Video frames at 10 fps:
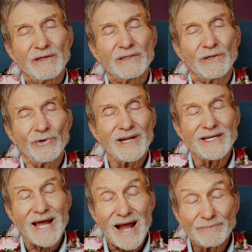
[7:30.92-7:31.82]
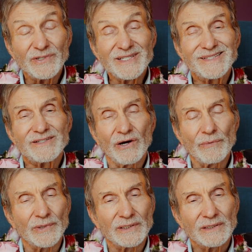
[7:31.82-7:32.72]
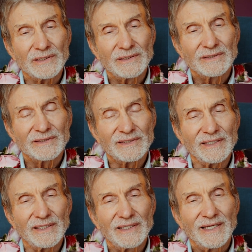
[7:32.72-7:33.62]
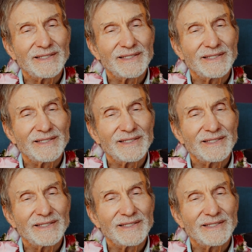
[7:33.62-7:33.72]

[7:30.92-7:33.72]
great. I'm determined. See,